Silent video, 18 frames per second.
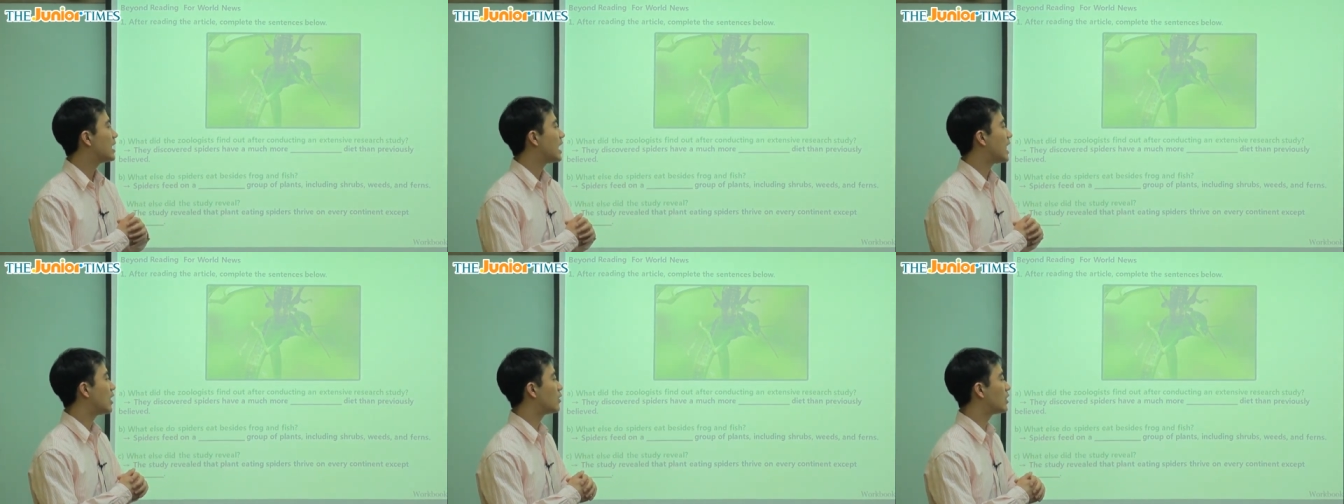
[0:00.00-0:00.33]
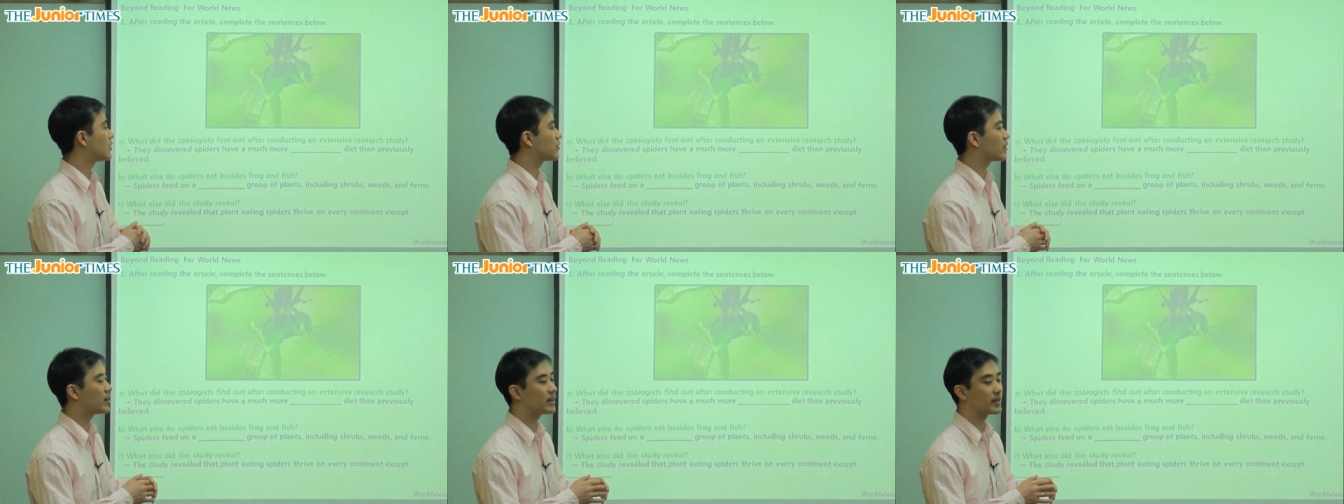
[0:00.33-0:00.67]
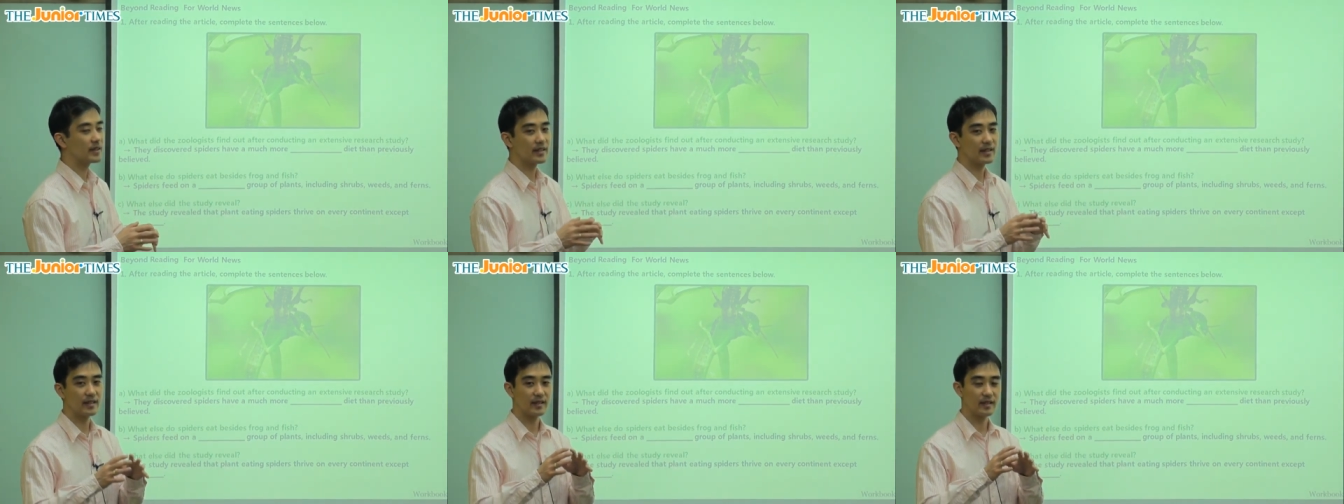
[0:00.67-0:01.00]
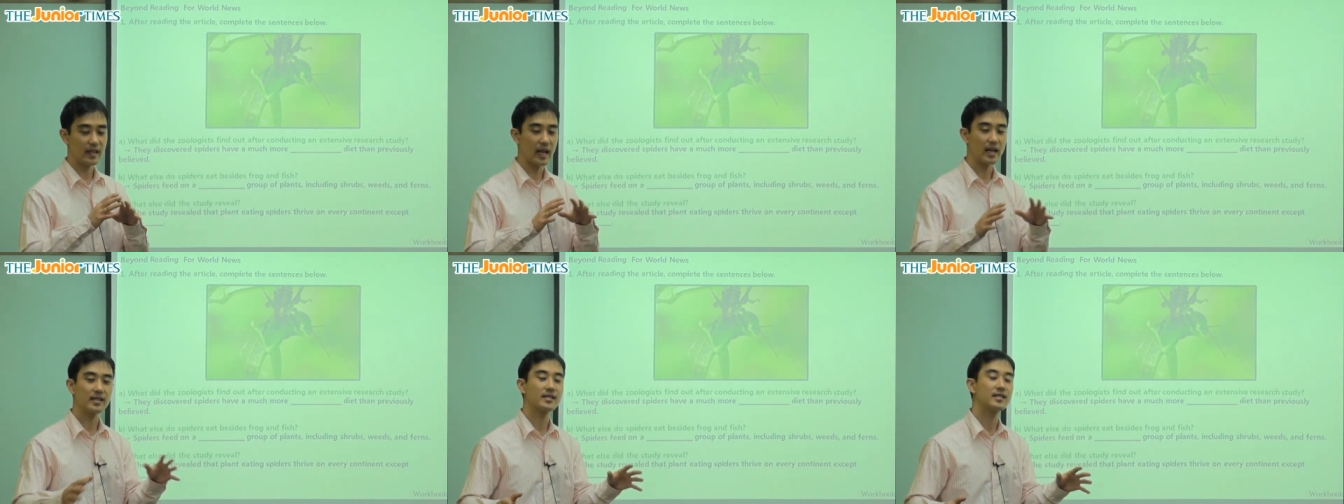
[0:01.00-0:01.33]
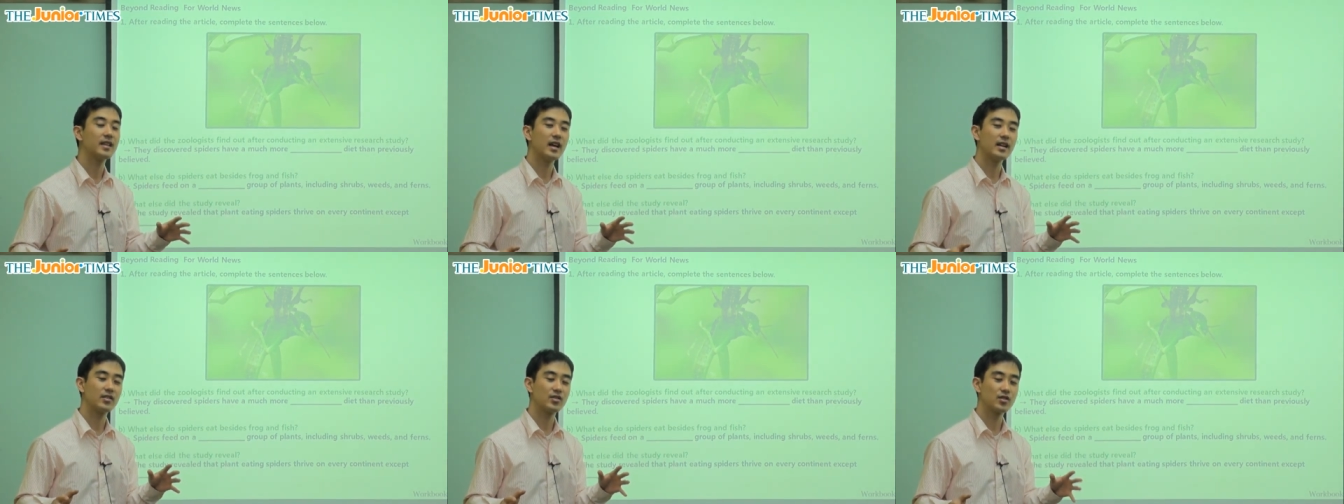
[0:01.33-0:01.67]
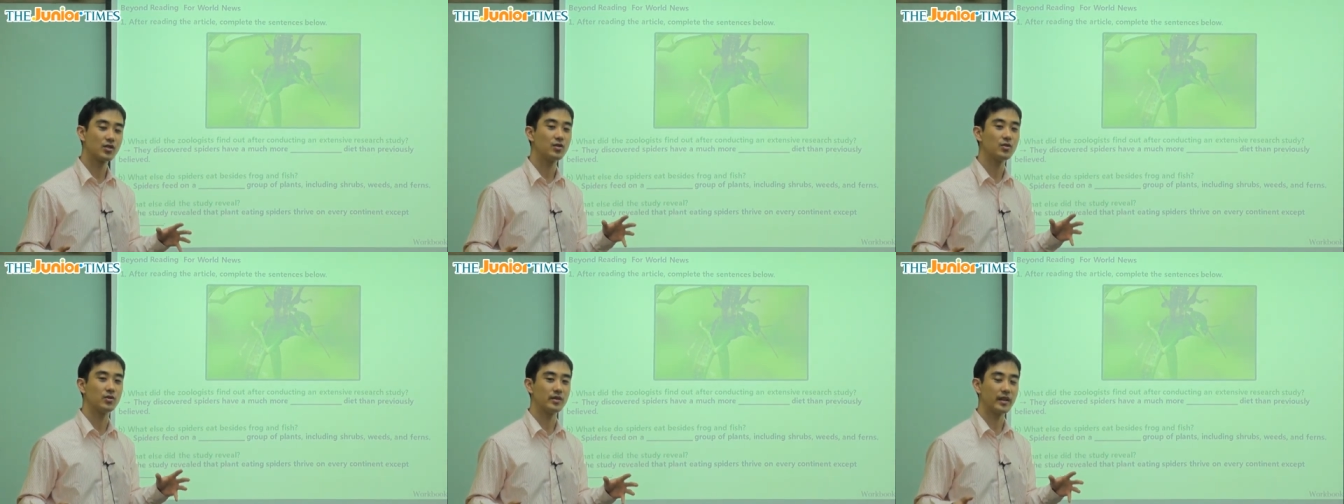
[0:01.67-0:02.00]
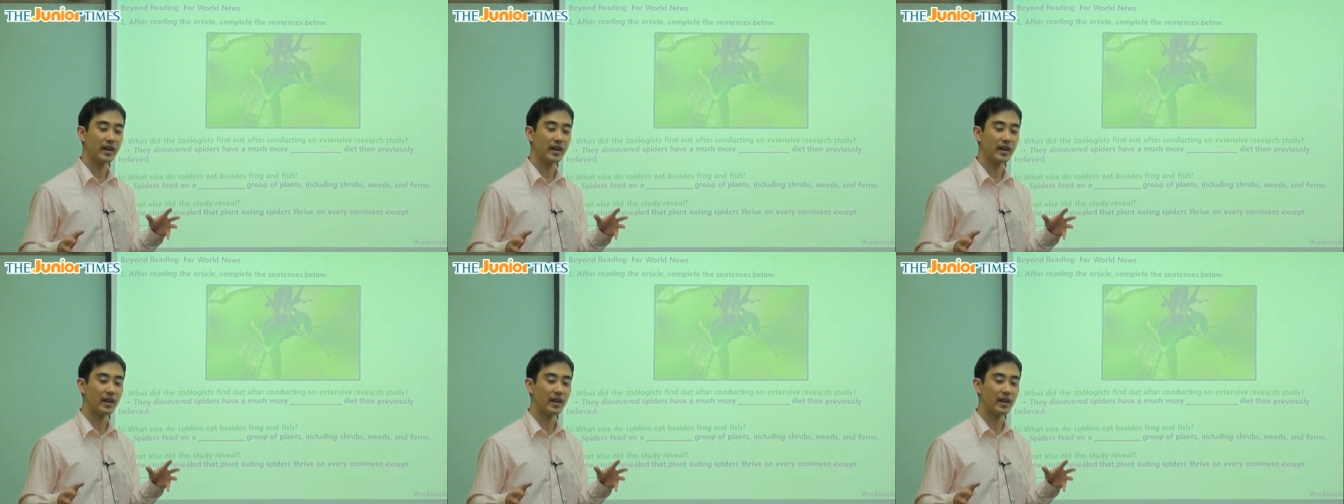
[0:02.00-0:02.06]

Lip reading: However, that's not true.